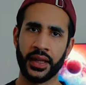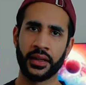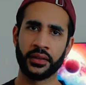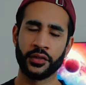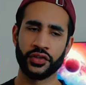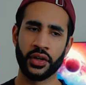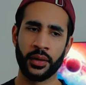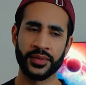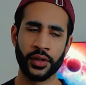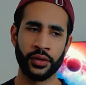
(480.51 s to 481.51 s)
that at
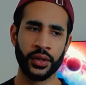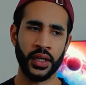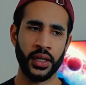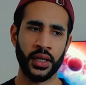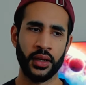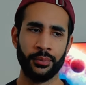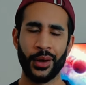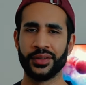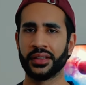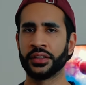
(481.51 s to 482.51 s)
lunchtime. So
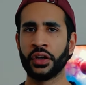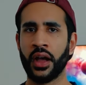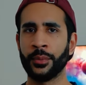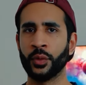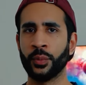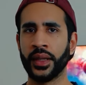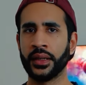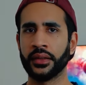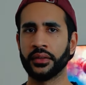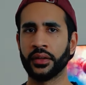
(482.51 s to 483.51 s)
most of the time it will
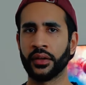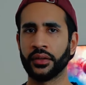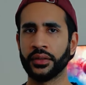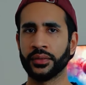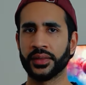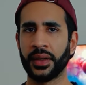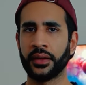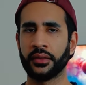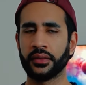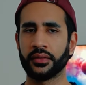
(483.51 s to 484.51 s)
be, you
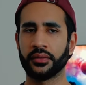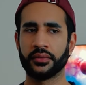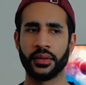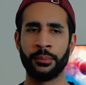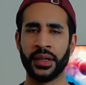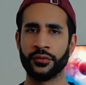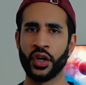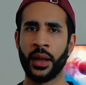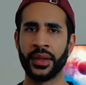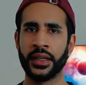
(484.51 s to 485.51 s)
spend a bit of
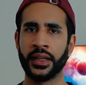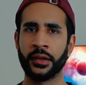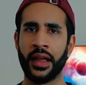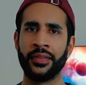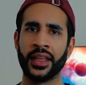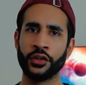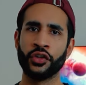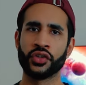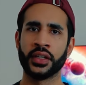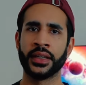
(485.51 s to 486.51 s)
time eating, and then
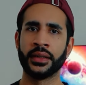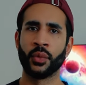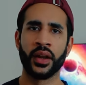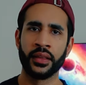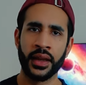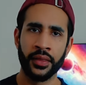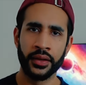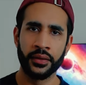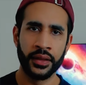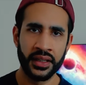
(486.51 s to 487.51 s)
usually one of
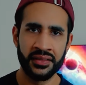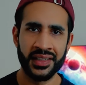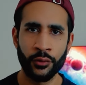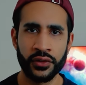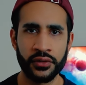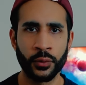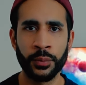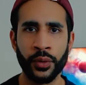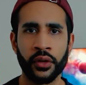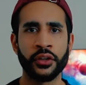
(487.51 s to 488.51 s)
the consultants will
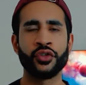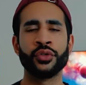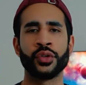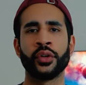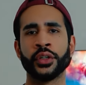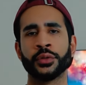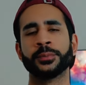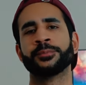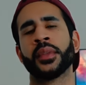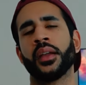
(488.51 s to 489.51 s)
put on a tutorial,
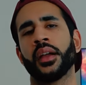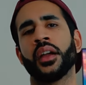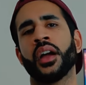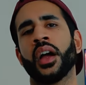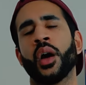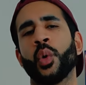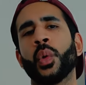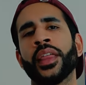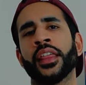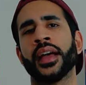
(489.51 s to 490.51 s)

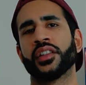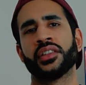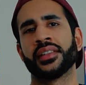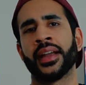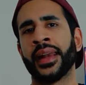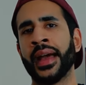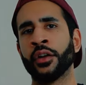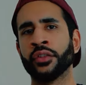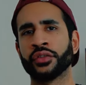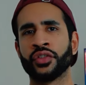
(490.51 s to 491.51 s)
whether that's just like an ad
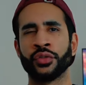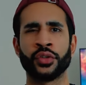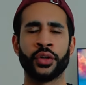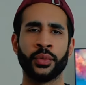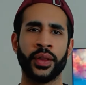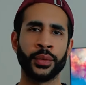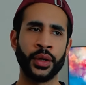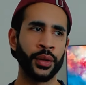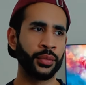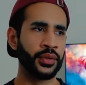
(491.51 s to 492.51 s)
hoc tutorial where they'll
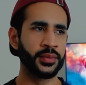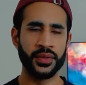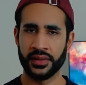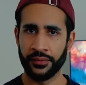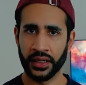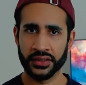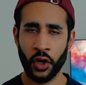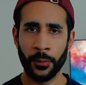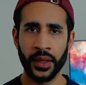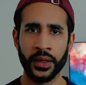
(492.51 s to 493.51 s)
go through a specific
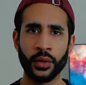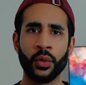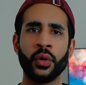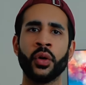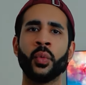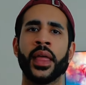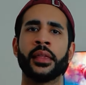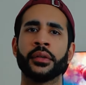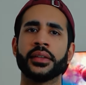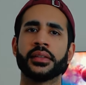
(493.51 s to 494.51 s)
topic, or
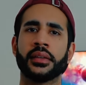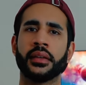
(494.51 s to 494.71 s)
whether it's,